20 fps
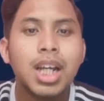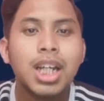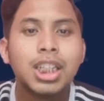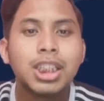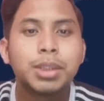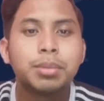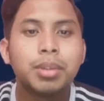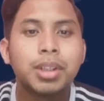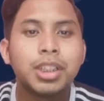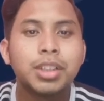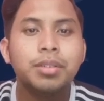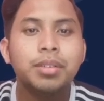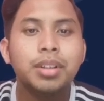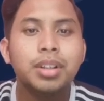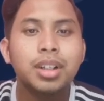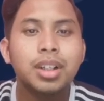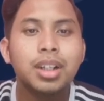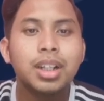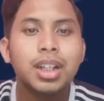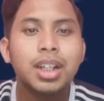
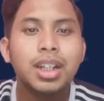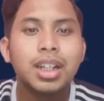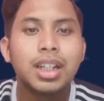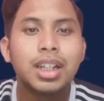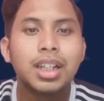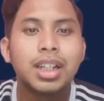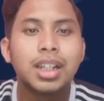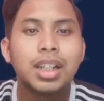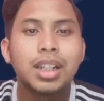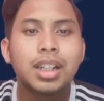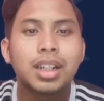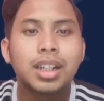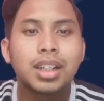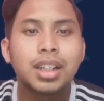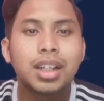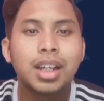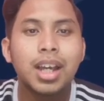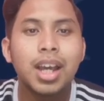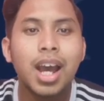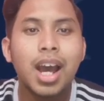Specifically, the
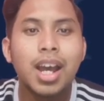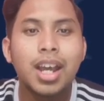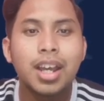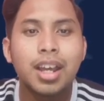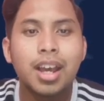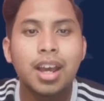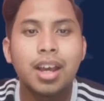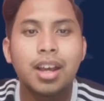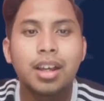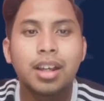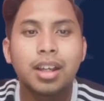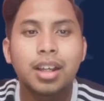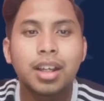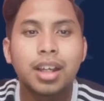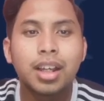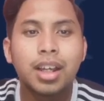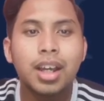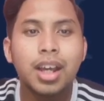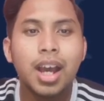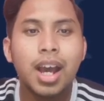
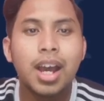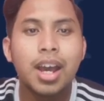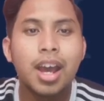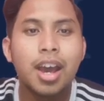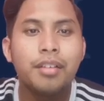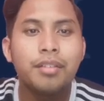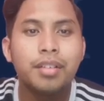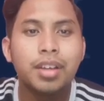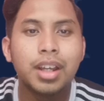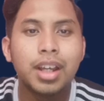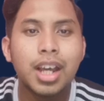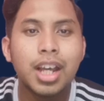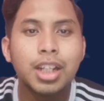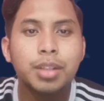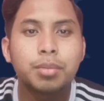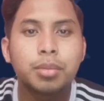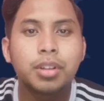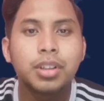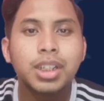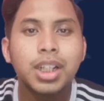
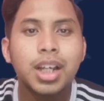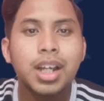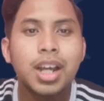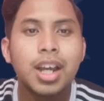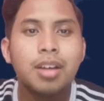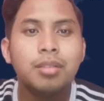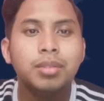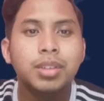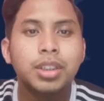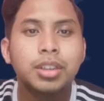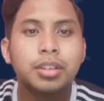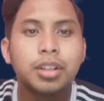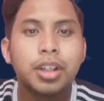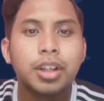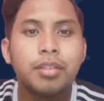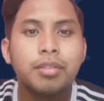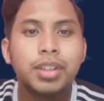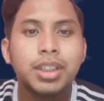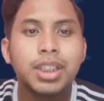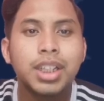KIFES project aims to
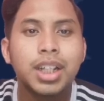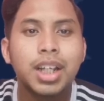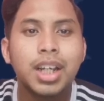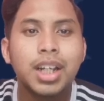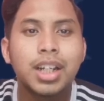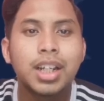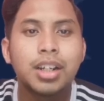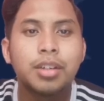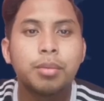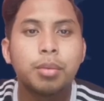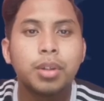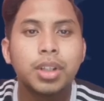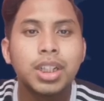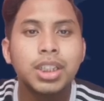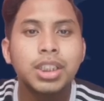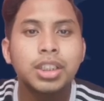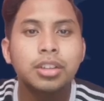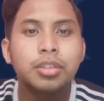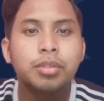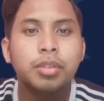investigate the
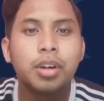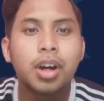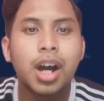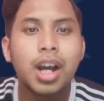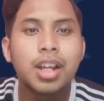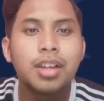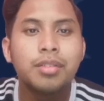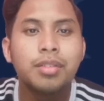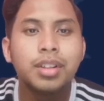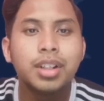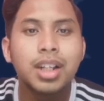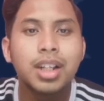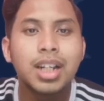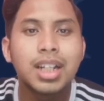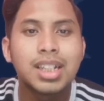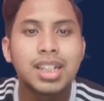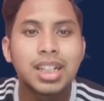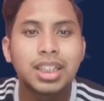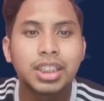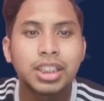potential for iron
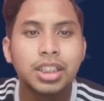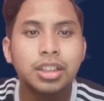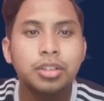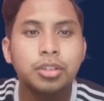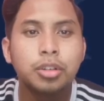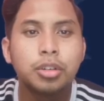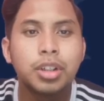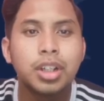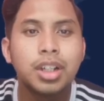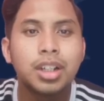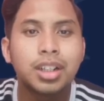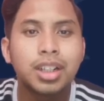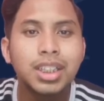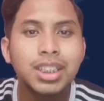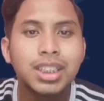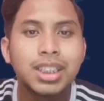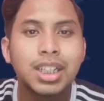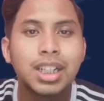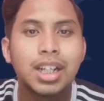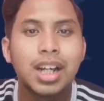fertilization to
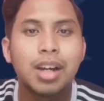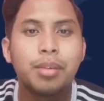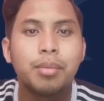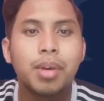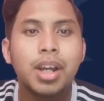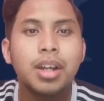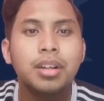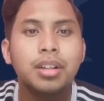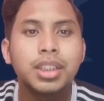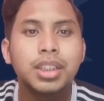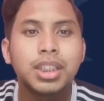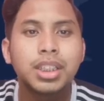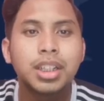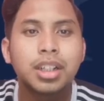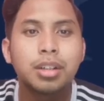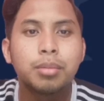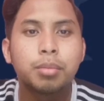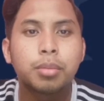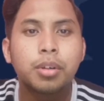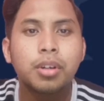increase the
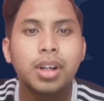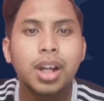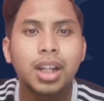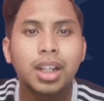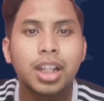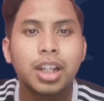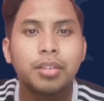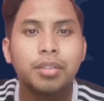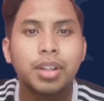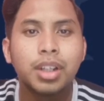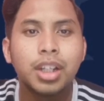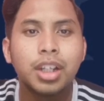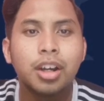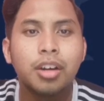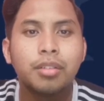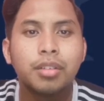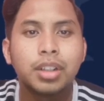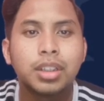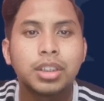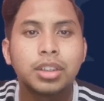biological productivity
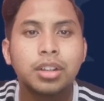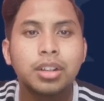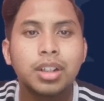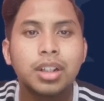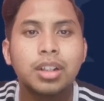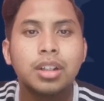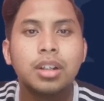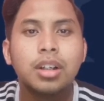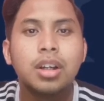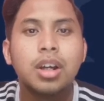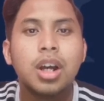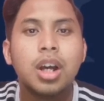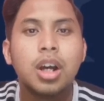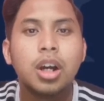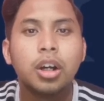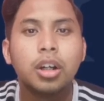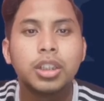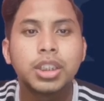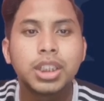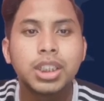of the Southern
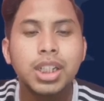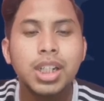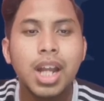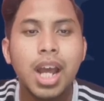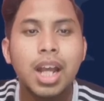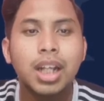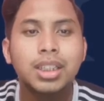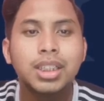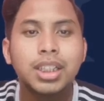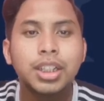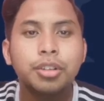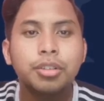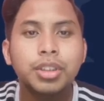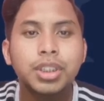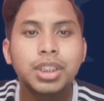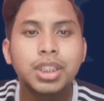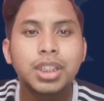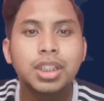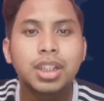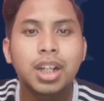Ocean and
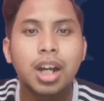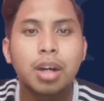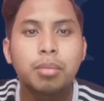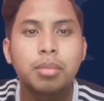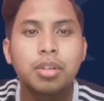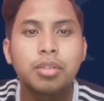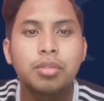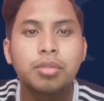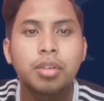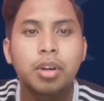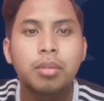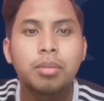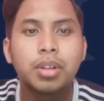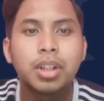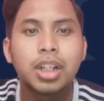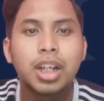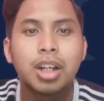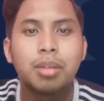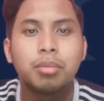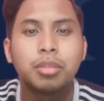sequester carbon from the
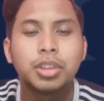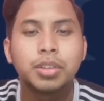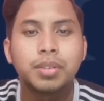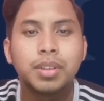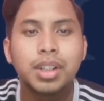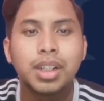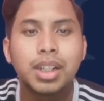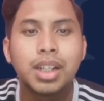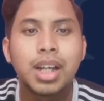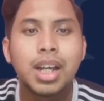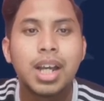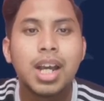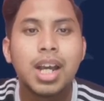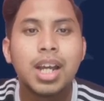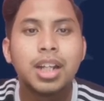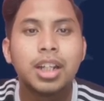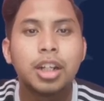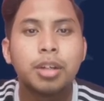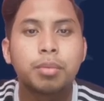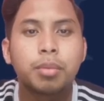atmosphere.
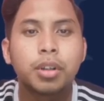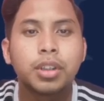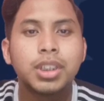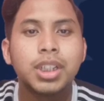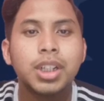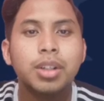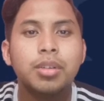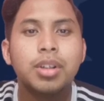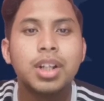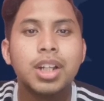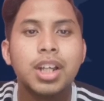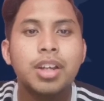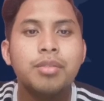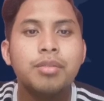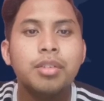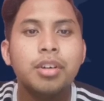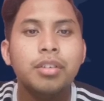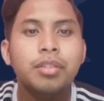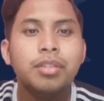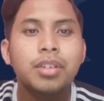The project will
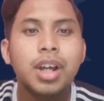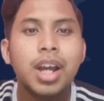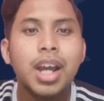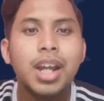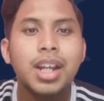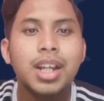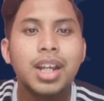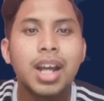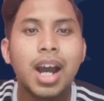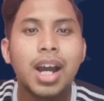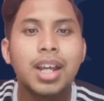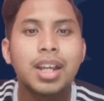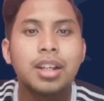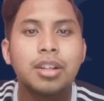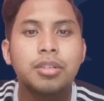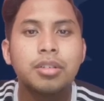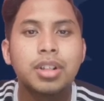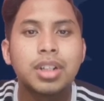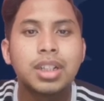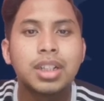involve adding
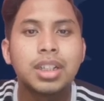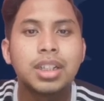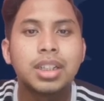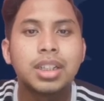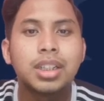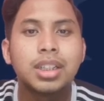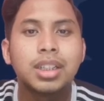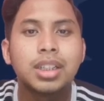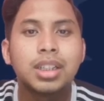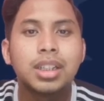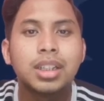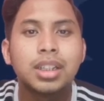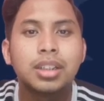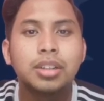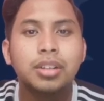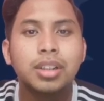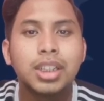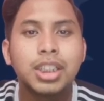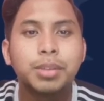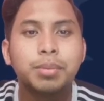iron to
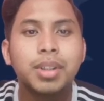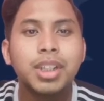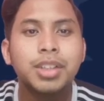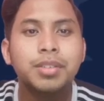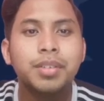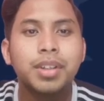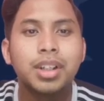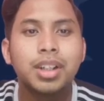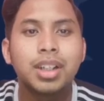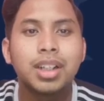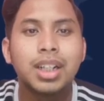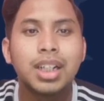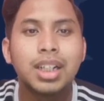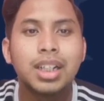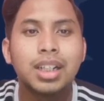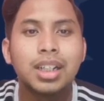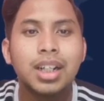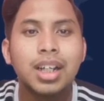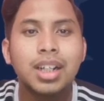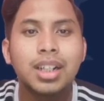a specific
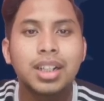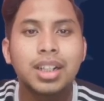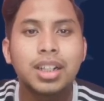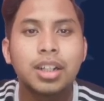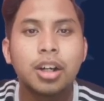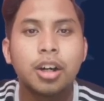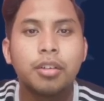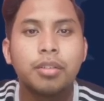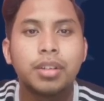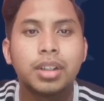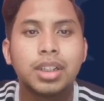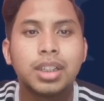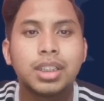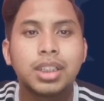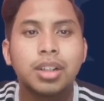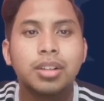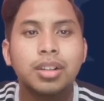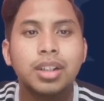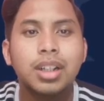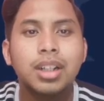area of the
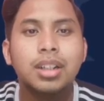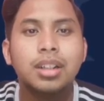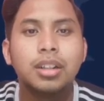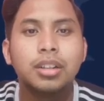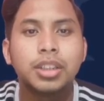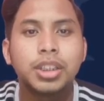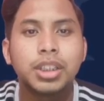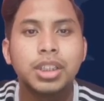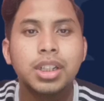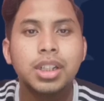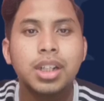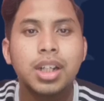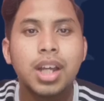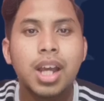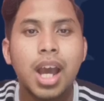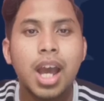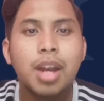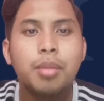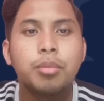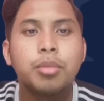Southern Ocean
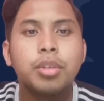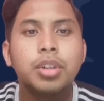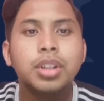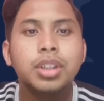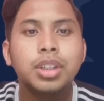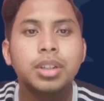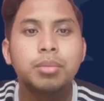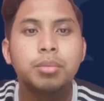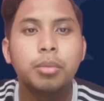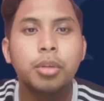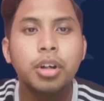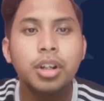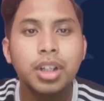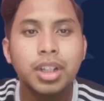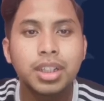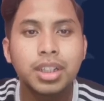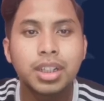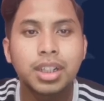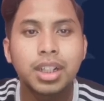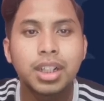and
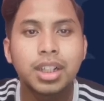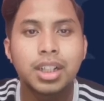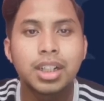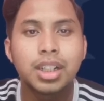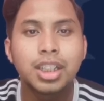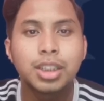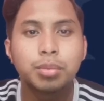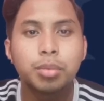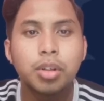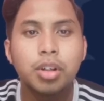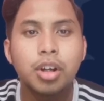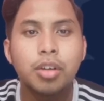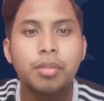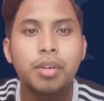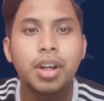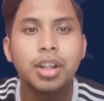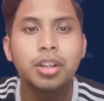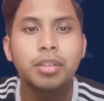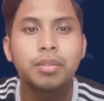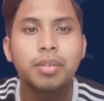monitoring the response of
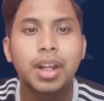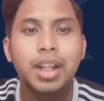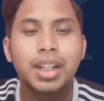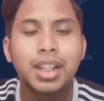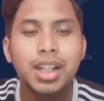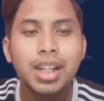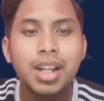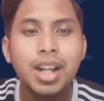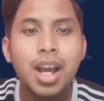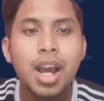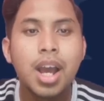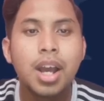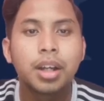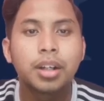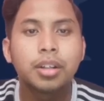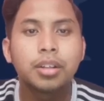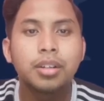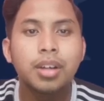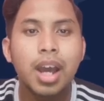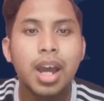phytoplankton
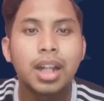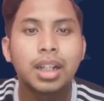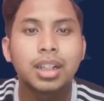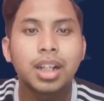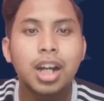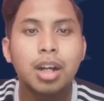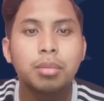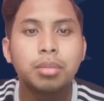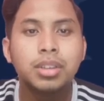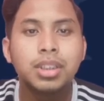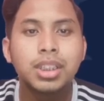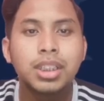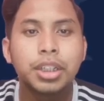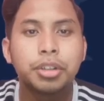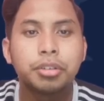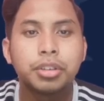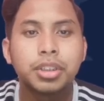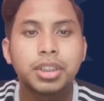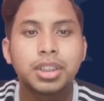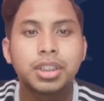growth and carbon
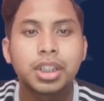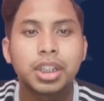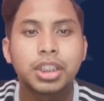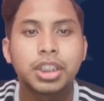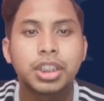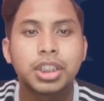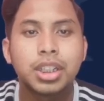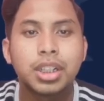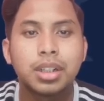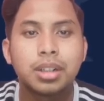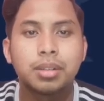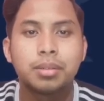sequestration.